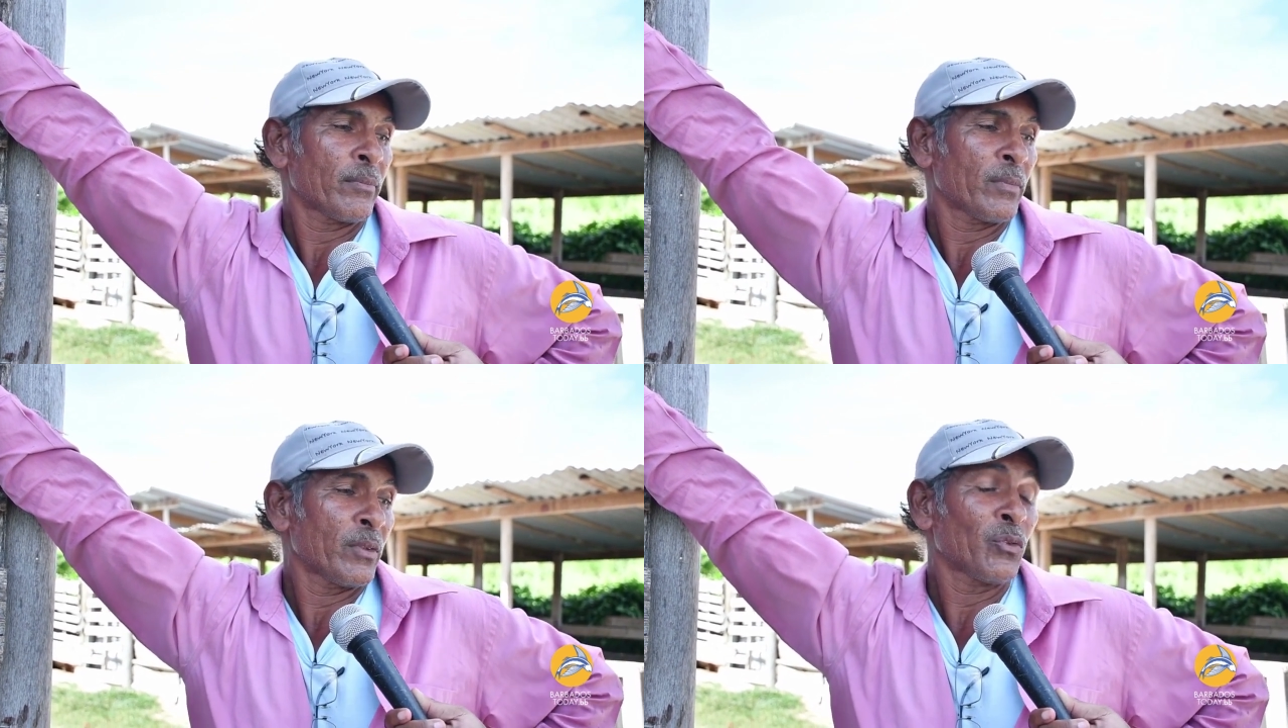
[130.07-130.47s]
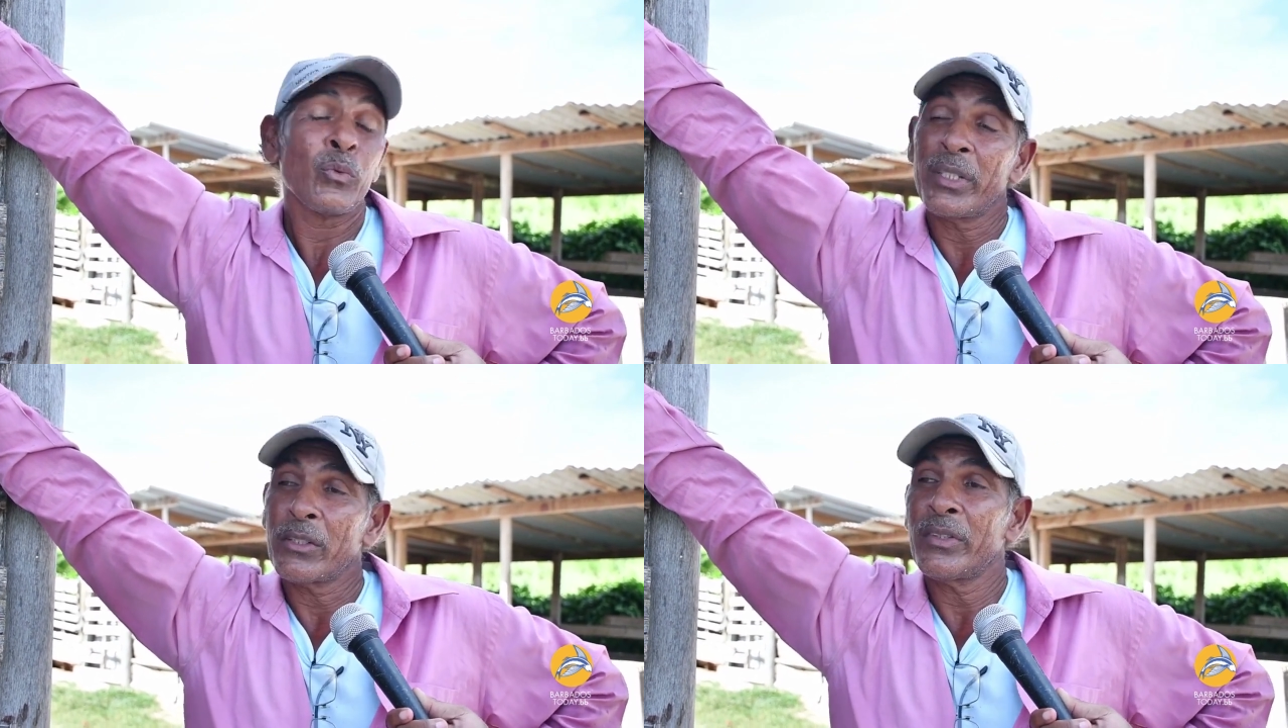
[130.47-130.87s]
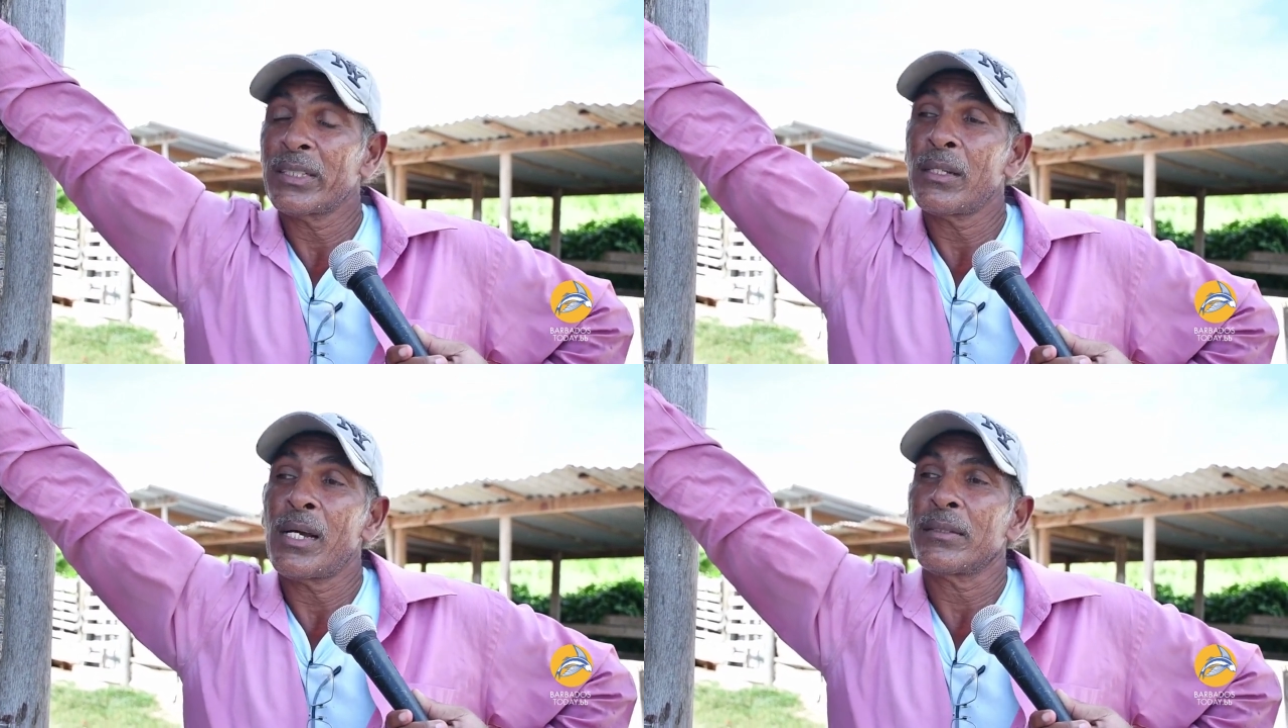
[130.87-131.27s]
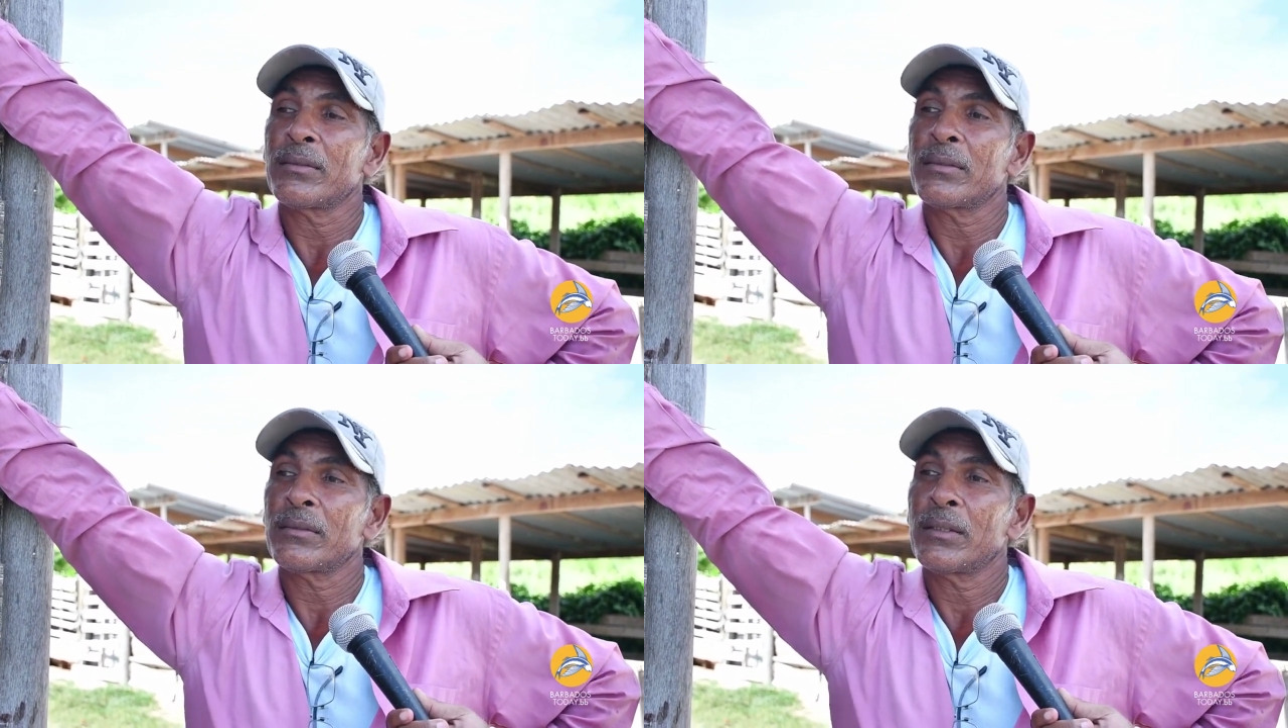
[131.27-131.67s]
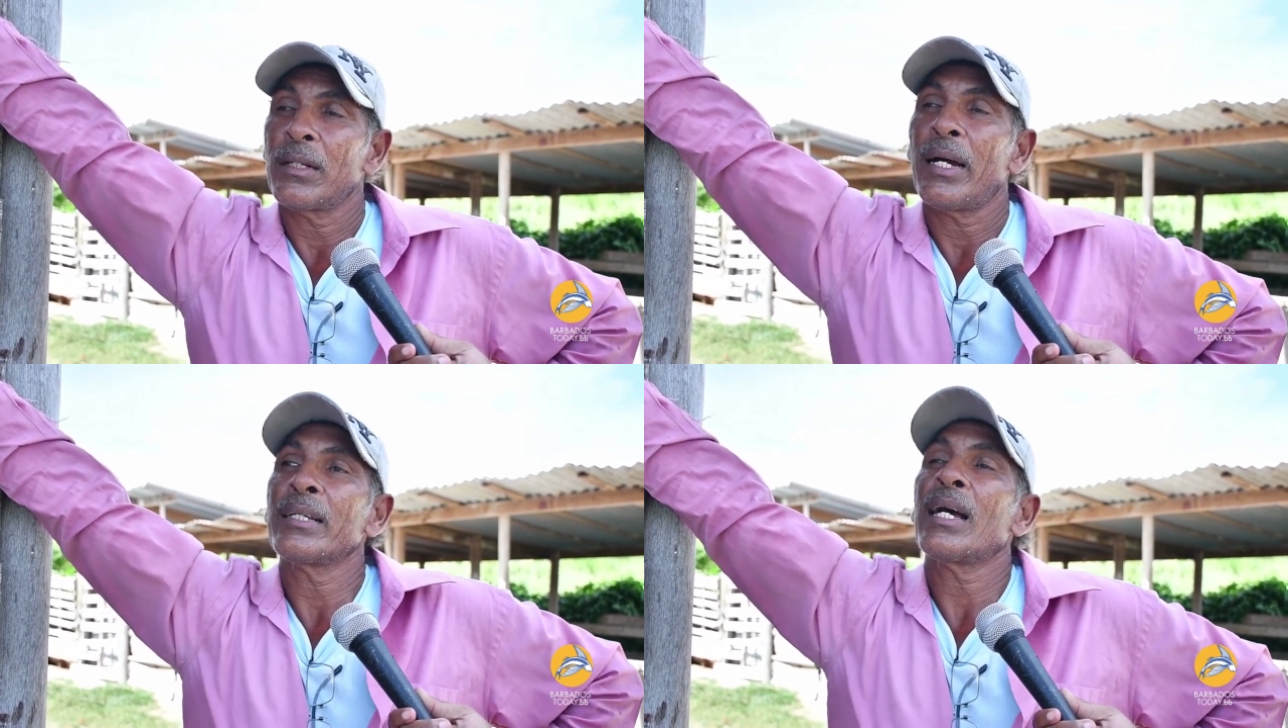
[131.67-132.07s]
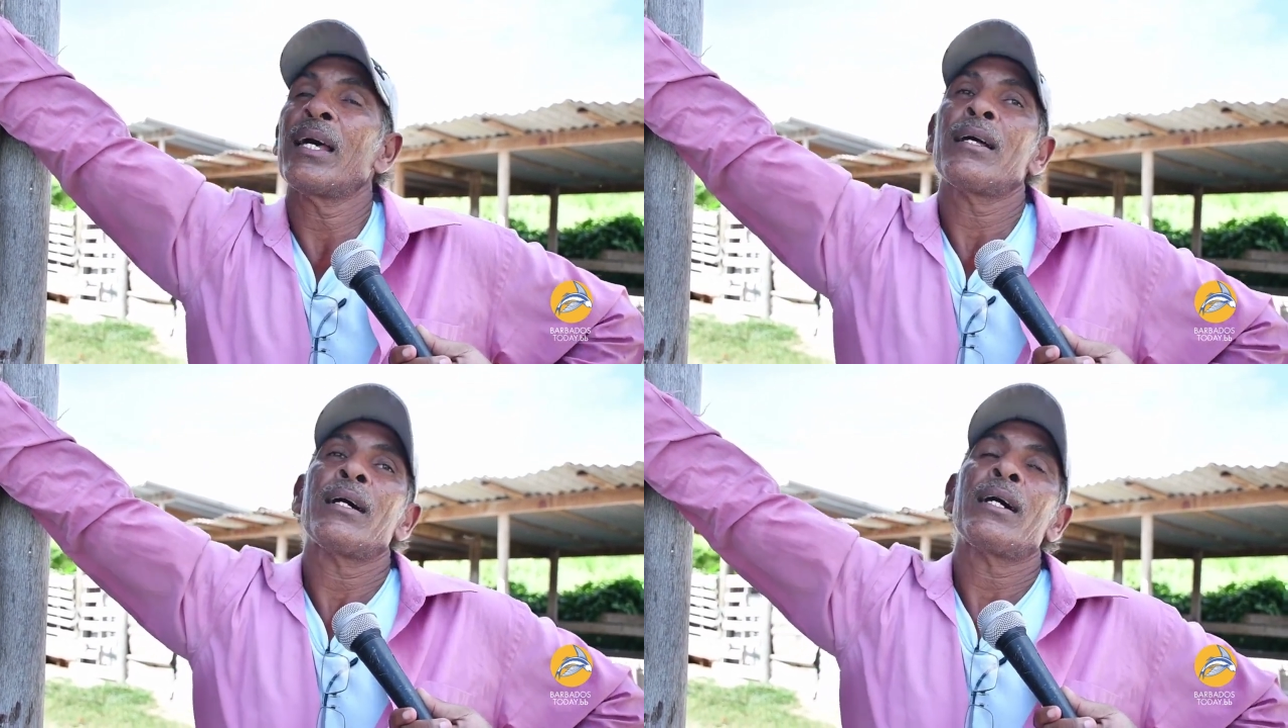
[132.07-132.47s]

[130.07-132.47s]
It's a real great loss. I call